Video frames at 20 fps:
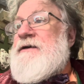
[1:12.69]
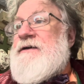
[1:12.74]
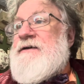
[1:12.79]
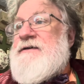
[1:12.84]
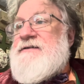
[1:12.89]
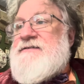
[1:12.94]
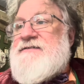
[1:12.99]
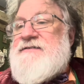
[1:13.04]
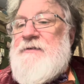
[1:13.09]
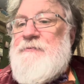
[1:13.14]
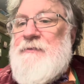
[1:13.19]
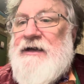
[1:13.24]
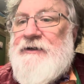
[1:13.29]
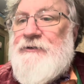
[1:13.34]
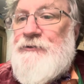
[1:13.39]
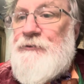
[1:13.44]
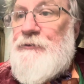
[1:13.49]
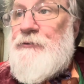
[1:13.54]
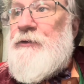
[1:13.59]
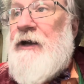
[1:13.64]
Sir
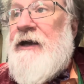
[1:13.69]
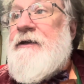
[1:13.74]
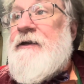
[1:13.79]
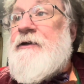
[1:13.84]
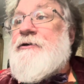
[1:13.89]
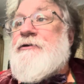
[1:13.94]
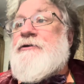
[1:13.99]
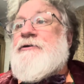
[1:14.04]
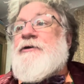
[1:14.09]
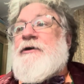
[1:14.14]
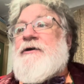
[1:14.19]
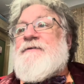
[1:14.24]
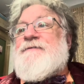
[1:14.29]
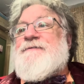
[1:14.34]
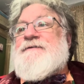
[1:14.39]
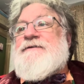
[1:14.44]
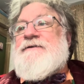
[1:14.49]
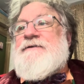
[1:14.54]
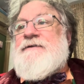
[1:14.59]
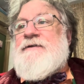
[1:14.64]
Michael
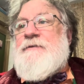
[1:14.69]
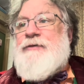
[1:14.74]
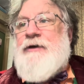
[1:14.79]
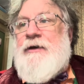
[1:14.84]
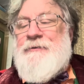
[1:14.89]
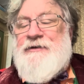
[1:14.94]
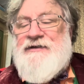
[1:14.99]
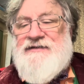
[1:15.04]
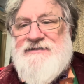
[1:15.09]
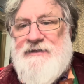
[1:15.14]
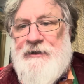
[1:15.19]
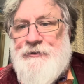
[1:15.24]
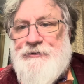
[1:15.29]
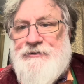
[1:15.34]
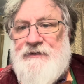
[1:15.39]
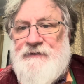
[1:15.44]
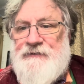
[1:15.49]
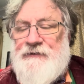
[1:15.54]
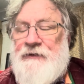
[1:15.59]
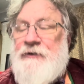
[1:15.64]
Rycroft, the Permanent
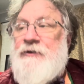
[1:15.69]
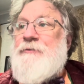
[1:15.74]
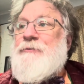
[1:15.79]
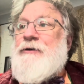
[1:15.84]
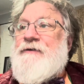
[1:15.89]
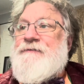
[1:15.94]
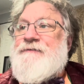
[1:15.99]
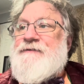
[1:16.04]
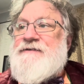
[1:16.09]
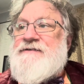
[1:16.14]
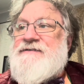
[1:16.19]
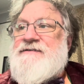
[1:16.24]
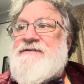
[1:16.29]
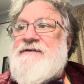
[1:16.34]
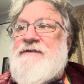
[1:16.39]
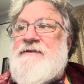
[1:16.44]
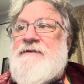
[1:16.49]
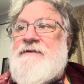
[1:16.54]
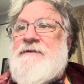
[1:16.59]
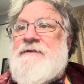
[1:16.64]
Secretary of the Home Office,
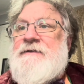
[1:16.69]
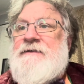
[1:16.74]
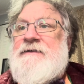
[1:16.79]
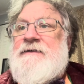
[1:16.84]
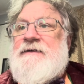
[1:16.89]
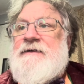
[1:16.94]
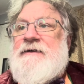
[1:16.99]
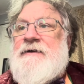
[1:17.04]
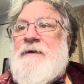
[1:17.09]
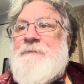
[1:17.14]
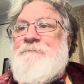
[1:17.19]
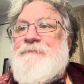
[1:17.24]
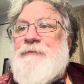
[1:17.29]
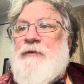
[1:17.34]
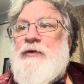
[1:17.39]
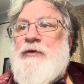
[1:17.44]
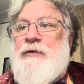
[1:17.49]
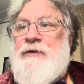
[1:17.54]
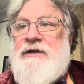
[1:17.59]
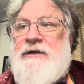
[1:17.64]

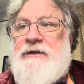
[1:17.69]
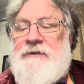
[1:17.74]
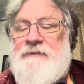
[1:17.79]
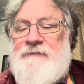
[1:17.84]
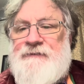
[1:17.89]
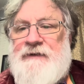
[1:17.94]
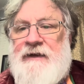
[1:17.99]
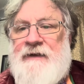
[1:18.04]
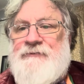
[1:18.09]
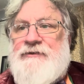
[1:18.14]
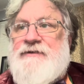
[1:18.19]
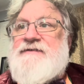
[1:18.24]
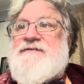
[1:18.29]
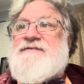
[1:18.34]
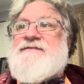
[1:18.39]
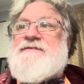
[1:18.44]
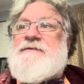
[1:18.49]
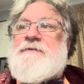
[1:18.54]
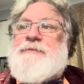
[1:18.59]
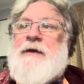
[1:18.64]
who gave
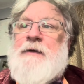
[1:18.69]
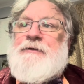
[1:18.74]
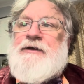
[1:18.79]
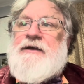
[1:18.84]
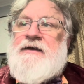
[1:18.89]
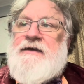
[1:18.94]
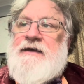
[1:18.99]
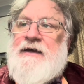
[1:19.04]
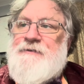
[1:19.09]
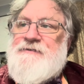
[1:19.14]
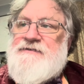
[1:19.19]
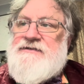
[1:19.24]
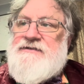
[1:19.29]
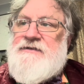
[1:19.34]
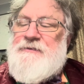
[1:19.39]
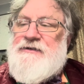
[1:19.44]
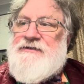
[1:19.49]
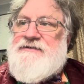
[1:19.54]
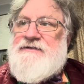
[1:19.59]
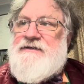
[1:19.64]
evidence to the Public Accounts
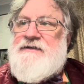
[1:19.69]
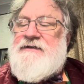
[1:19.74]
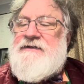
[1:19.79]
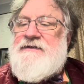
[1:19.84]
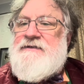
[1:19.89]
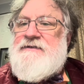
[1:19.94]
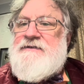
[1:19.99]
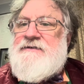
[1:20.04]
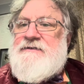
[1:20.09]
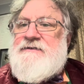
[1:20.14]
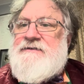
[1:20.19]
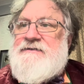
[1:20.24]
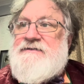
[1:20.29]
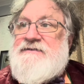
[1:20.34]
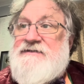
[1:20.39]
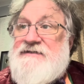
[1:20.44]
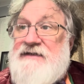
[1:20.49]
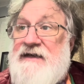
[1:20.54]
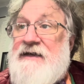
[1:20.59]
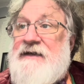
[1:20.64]
Committee
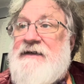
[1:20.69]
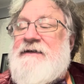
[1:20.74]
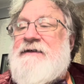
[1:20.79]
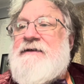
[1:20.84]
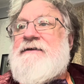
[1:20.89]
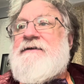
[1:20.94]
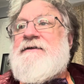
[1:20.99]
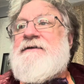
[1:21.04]
today,